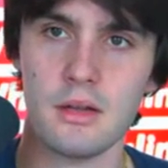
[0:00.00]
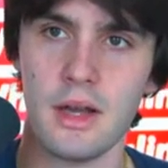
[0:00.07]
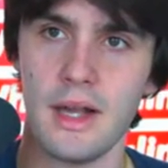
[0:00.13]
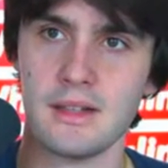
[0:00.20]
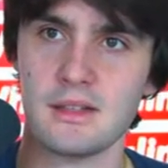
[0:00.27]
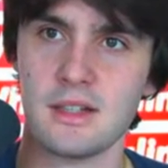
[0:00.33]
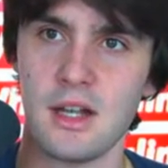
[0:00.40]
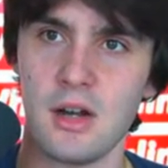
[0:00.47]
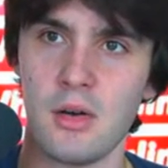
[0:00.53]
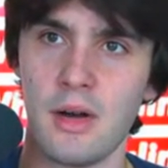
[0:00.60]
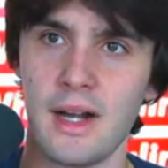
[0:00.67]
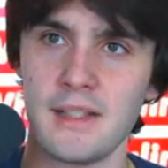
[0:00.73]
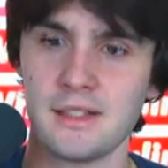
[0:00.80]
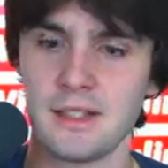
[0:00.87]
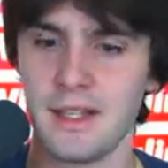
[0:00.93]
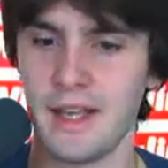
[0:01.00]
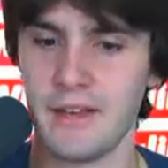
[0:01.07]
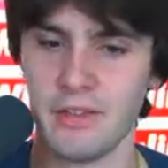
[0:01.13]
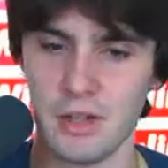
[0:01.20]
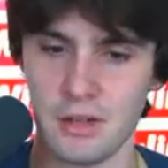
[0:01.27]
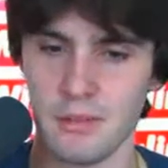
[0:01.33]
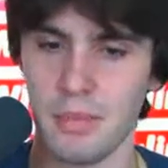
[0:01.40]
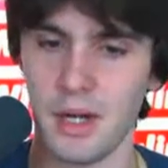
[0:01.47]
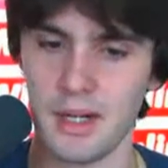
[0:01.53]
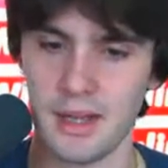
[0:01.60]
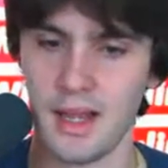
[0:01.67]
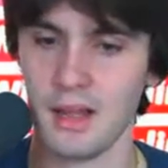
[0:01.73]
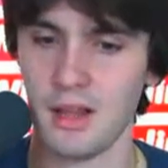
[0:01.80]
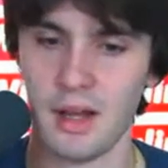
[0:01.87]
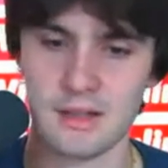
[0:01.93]
And so I actually have a buddy
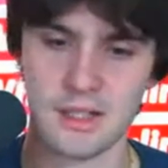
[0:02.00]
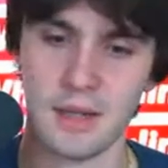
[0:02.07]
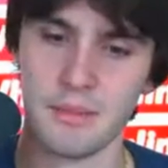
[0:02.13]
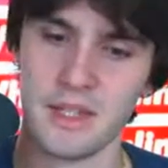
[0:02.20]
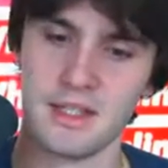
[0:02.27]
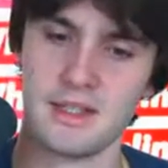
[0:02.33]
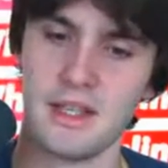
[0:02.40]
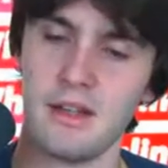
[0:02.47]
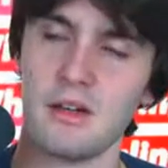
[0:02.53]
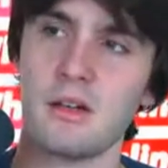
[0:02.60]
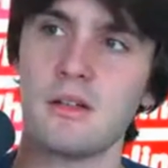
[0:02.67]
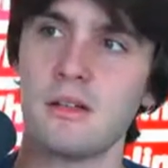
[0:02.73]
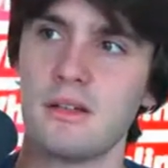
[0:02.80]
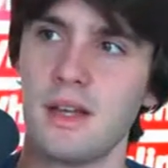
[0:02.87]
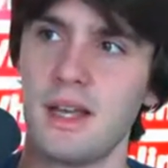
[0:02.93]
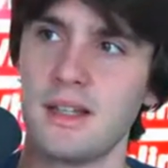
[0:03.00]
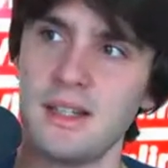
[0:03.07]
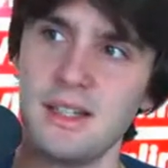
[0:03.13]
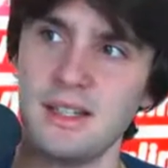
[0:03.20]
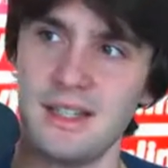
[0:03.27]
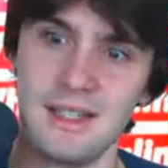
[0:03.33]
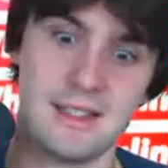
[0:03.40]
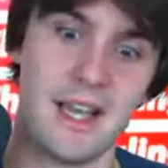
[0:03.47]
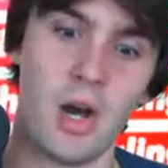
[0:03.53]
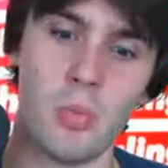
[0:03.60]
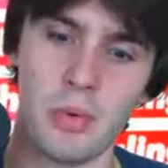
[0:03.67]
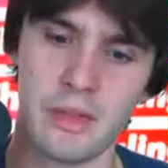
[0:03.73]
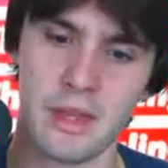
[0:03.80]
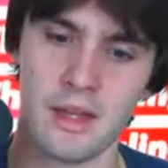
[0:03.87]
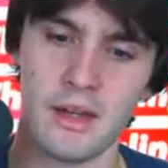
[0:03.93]
that locked up this deal and he needs help
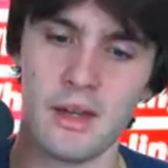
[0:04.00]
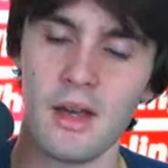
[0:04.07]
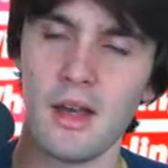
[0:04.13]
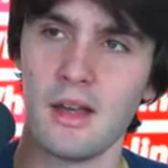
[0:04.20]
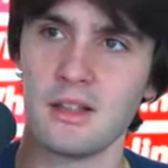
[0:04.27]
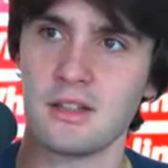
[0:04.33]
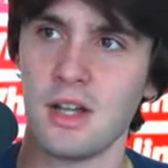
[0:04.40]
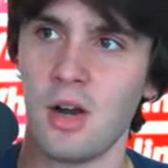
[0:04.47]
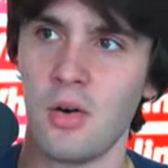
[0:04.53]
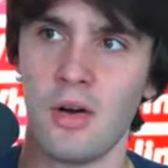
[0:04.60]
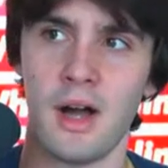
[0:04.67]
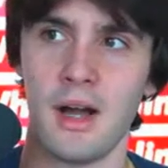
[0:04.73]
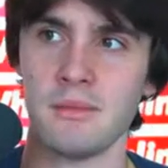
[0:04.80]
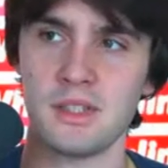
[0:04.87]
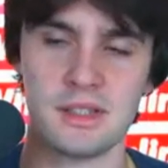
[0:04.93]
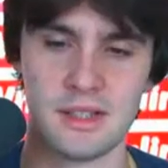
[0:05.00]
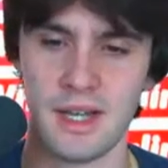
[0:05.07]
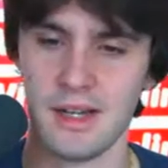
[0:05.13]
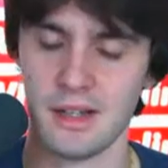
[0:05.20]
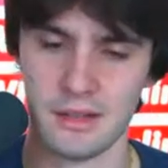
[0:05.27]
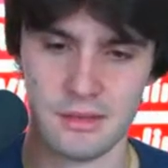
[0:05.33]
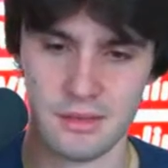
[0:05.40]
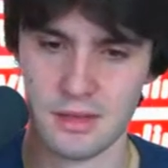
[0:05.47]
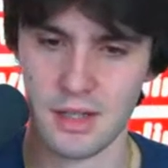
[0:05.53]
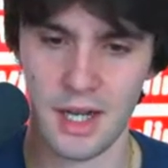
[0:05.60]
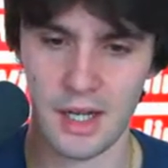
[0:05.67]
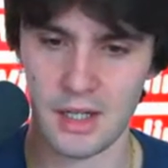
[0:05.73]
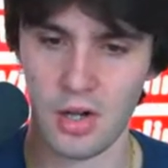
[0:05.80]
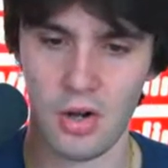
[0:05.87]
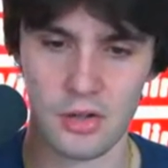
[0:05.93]
with it. So I'm just kind of
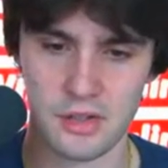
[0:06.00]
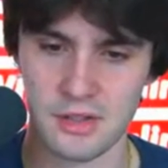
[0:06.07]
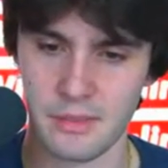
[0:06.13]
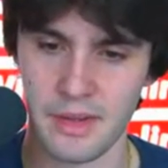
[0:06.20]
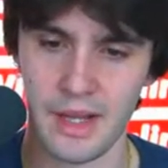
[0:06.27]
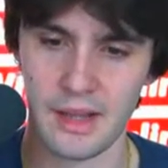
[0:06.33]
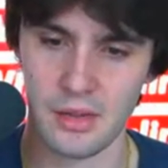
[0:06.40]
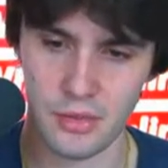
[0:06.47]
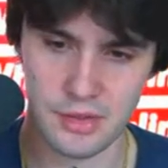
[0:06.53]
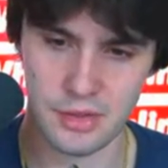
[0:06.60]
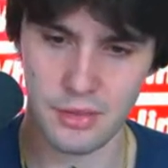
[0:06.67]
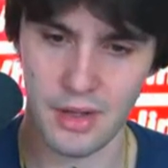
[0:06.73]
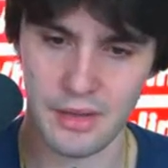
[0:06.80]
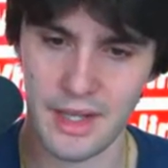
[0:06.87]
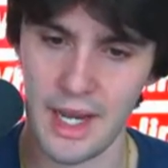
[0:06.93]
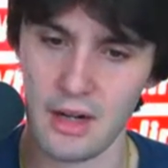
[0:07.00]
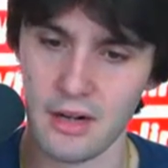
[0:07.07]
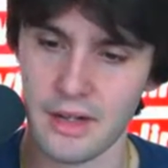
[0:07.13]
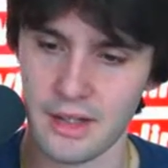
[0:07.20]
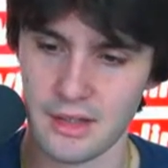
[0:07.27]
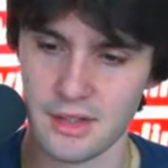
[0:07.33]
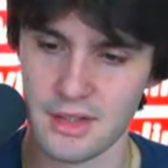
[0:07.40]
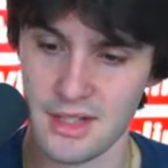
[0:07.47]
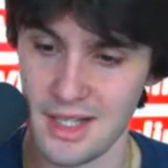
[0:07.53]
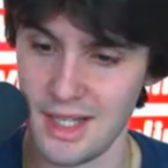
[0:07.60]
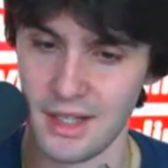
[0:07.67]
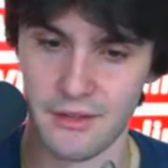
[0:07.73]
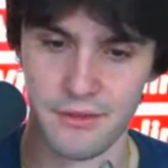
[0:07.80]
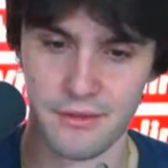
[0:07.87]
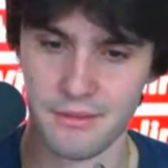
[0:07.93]
calling some landlords around the area and just
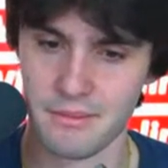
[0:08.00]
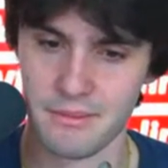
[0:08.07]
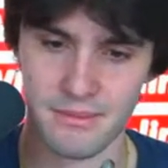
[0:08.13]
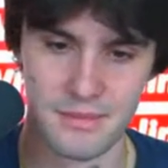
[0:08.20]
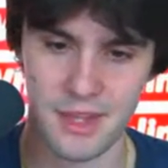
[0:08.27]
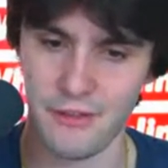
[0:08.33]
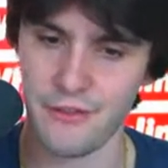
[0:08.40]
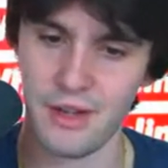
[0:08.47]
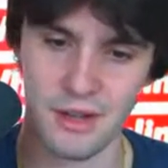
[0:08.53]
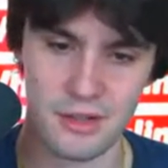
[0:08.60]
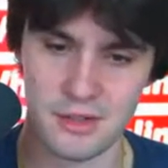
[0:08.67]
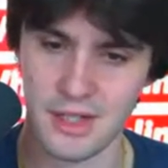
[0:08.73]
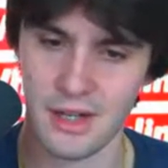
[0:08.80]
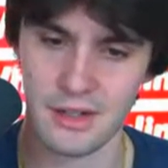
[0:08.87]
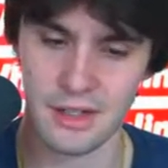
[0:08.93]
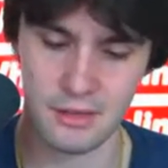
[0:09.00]
seeing if the feeler's out here.